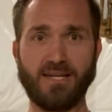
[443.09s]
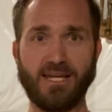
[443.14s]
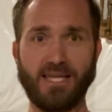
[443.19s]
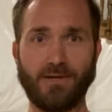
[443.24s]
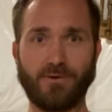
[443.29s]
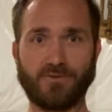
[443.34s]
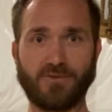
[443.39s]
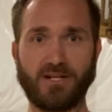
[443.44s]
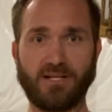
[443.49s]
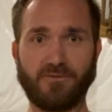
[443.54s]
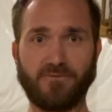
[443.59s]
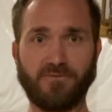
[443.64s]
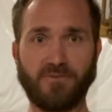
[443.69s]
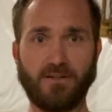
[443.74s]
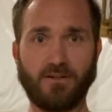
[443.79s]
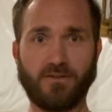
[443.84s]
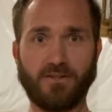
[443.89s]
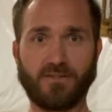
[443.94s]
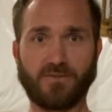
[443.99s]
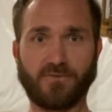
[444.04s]
We're trying to
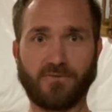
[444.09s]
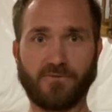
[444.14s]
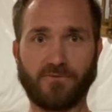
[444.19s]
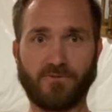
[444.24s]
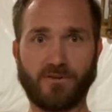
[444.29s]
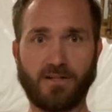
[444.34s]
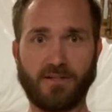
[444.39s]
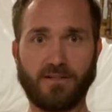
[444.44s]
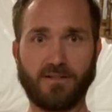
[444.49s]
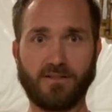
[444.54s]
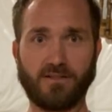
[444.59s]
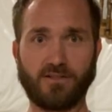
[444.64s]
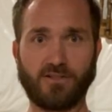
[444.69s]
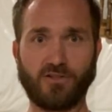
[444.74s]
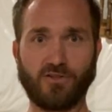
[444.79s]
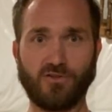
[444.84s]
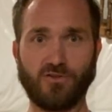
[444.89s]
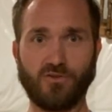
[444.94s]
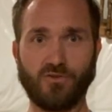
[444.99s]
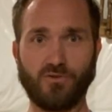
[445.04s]
feel this front
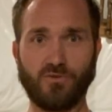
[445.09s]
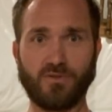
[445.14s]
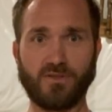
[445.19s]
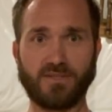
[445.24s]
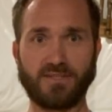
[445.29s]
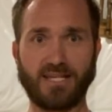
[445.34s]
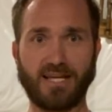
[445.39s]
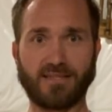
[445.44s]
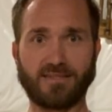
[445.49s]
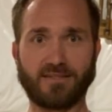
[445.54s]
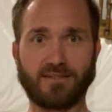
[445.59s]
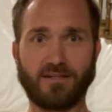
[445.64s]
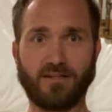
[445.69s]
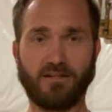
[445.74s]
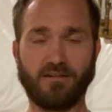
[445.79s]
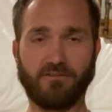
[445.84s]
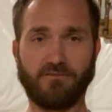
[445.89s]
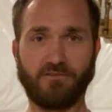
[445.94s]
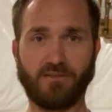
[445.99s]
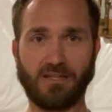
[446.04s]
2 sets
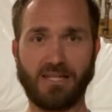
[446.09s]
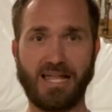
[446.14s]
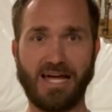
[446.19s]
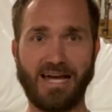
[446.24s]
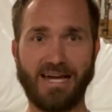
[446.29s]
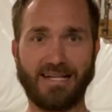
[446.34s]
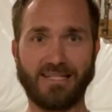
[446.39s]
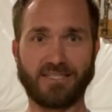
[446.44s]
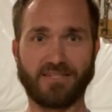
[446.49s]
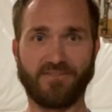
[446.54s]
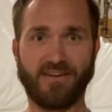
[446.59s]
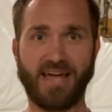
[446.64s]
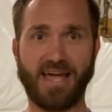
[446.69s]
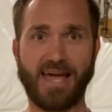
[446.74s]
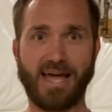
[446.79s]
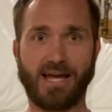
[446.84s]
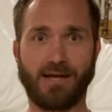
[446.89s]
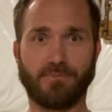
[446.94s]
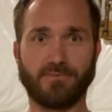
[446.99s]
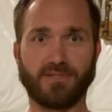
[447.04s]
of lines of
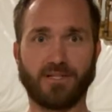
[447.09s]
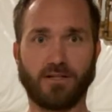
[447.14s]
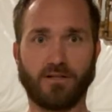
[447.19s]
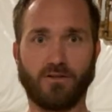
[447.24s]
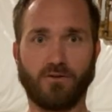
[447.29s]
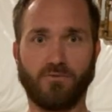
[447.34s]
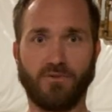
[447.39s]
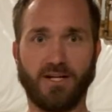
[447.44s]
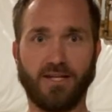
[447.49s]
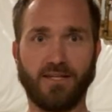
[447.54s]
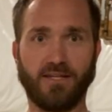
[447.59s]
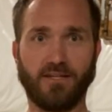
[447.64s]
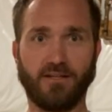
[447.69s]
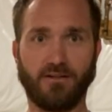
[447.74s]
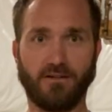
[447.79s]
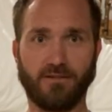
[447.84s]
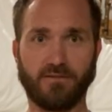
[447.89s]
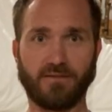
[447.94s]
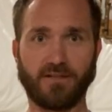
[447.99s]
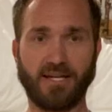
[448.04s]
abs that go right
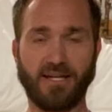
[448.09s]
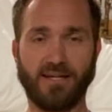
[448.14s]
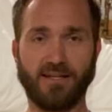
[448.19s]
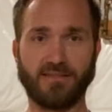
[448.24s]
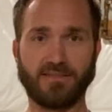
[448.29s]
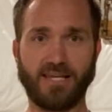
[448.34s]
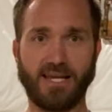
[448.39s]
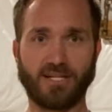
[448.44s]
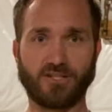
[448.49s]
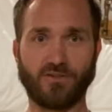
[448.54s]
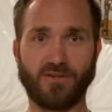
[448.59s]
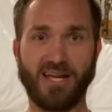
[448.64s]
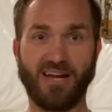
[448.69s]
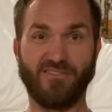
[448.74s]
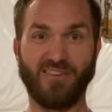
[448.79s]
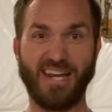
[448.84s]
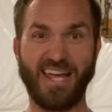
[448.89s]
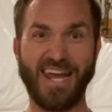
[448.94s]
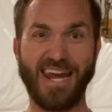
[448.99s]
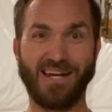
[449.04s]
here, okay? It's actually have
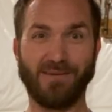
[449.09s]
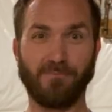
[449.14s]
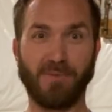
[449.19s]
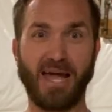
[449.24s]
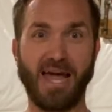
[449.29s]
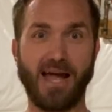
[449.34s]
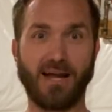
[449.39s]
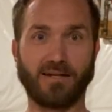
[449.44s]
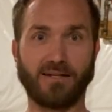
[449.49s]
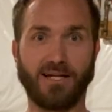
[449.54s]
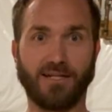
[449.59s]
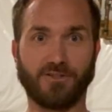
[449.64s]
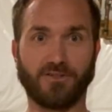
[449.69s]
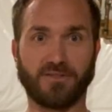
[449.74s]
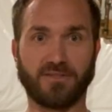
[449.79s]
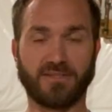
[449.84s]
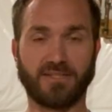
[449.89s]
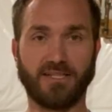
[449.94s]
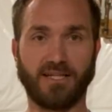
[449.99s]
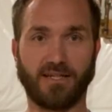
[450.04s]
an 8-pack, not
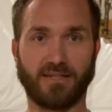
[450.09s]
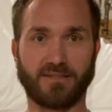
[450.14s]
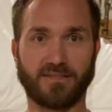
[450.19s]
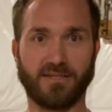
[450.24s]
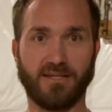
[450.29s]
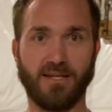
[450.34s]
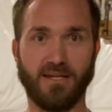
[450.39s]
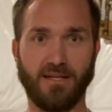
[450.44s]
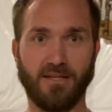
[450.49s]
just 6.